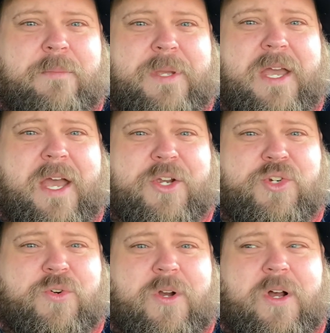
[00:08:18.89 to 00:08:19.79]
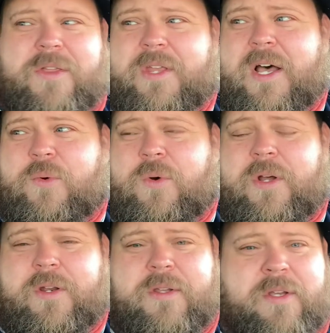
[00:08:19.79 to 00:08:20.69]
Be extra on that
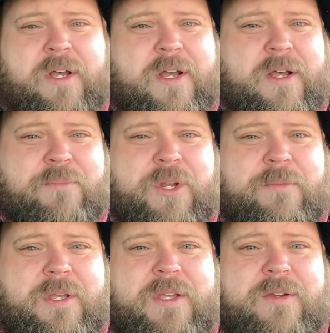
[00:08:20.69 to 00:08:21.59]
one. I'm going to be